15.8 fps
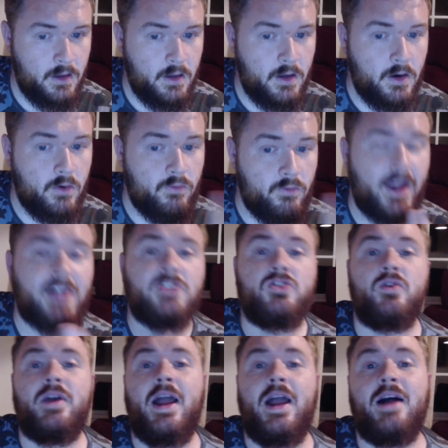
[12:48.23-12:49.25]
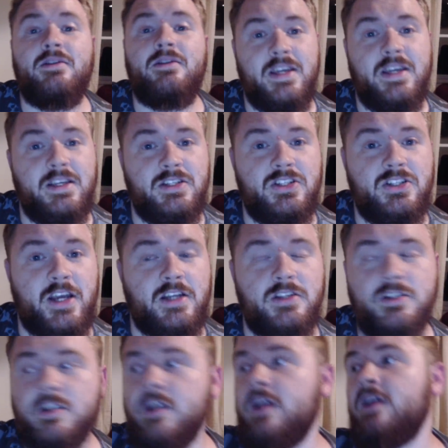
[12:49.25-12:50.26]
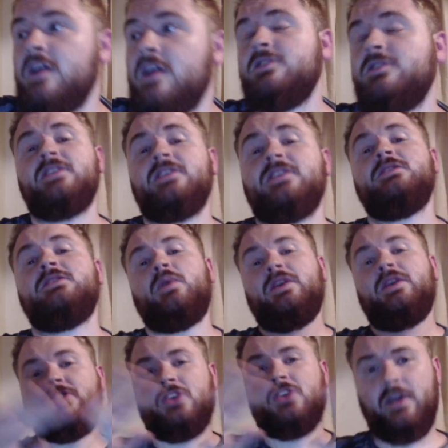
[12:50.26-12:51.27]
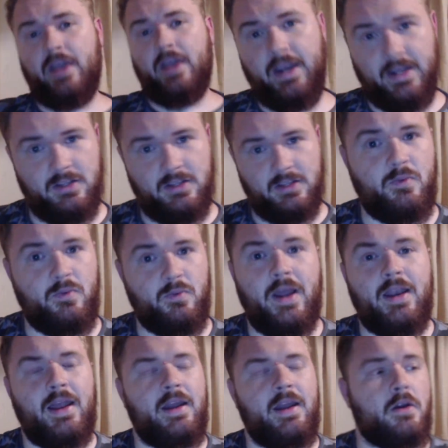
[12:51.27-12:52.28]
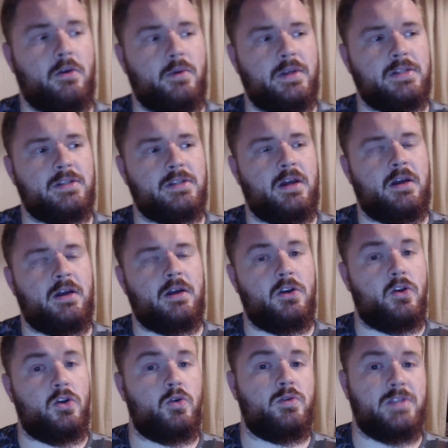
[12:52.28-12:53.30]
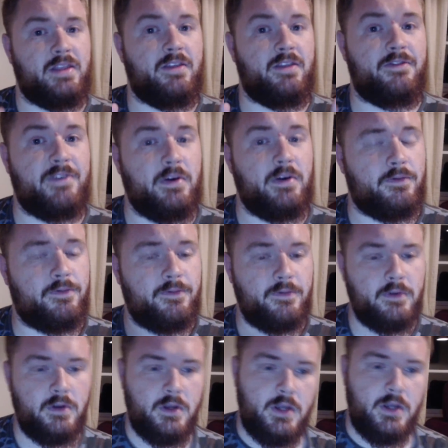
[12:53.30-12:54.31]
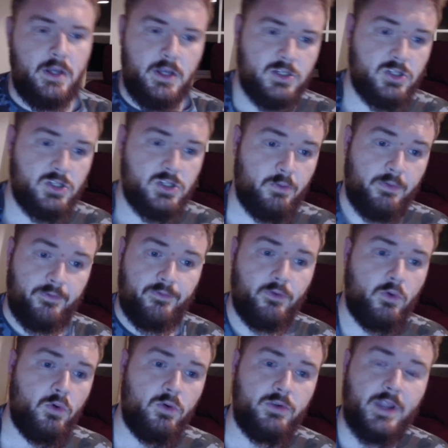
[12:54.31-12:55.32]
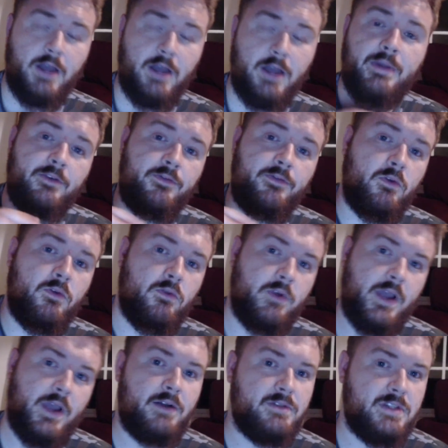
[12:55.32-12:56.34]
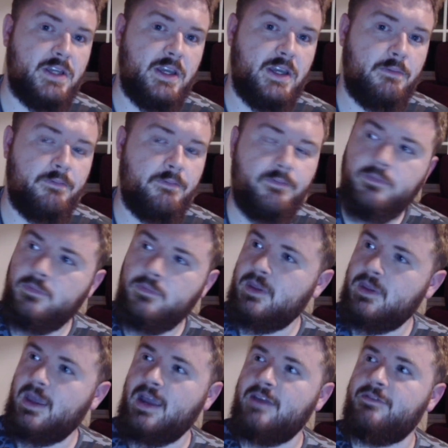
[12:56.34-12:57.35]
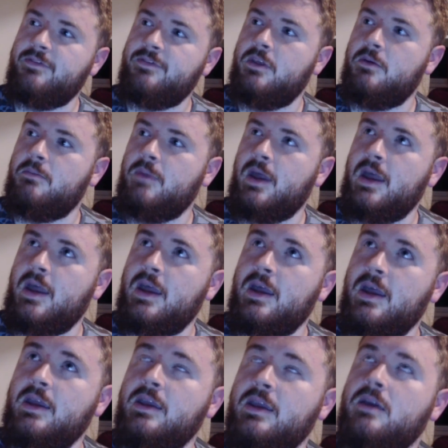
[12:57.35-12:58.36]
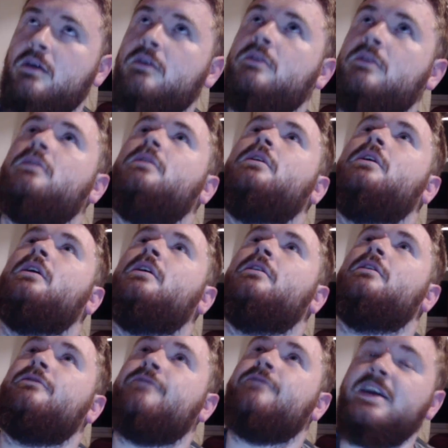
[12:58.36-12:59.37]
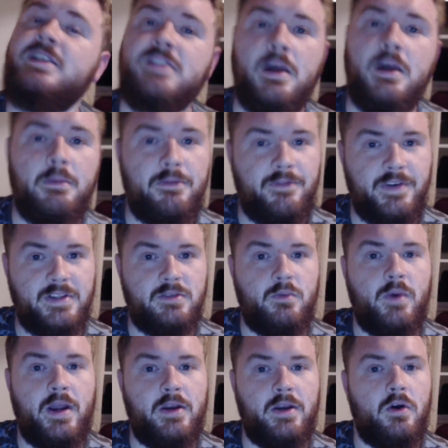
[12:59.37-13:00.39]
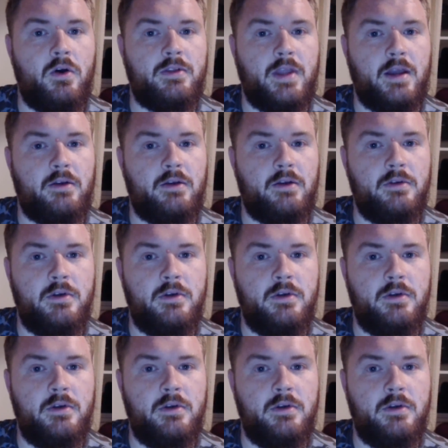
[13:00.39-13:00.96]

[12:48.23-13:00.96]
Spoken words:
Reaction on counter hits changed. So this is where you start getting into where Leo is losing the filth. So before, down back 4 on counter hit gave them a face up, feet away knockdown.